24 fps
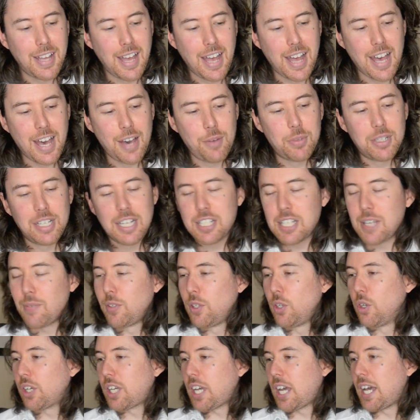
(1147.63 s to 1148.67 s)
But let's have
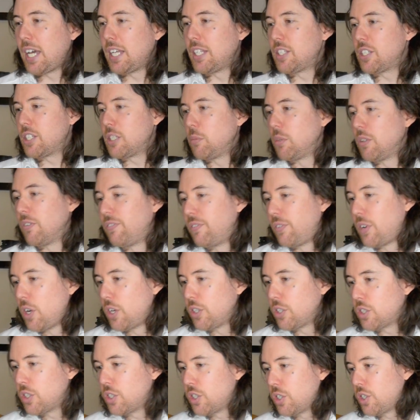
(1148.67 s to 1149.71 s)
a look at some of the
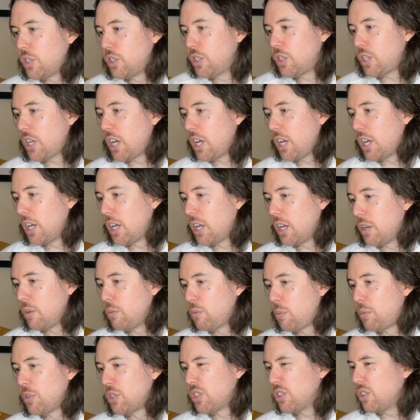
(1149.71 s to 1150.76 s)
first,
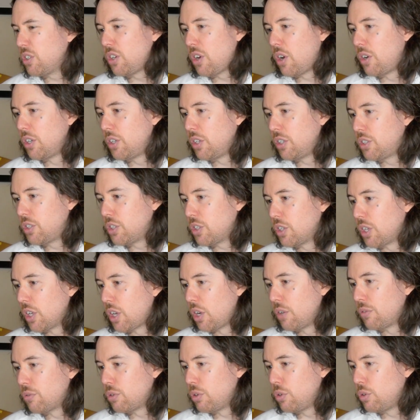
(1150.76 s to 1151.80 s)
probably just going to
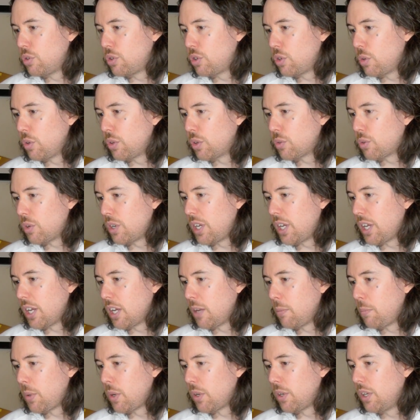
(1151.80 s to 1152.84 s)
go through 2 or 3
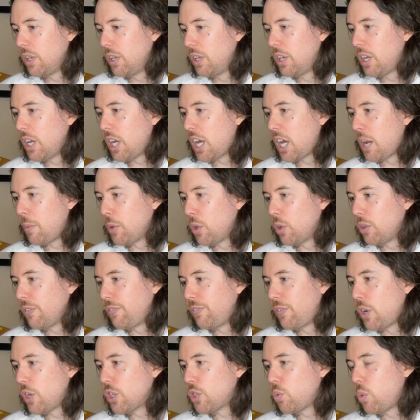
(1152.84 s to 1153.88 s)
here, but we've got the
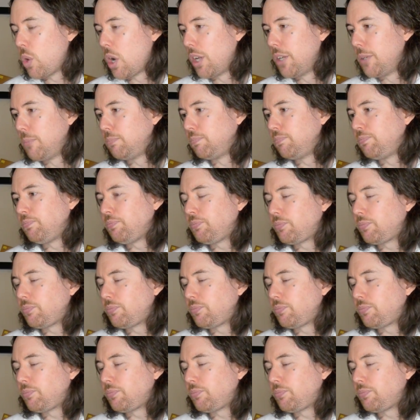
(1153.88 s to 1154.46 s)
first one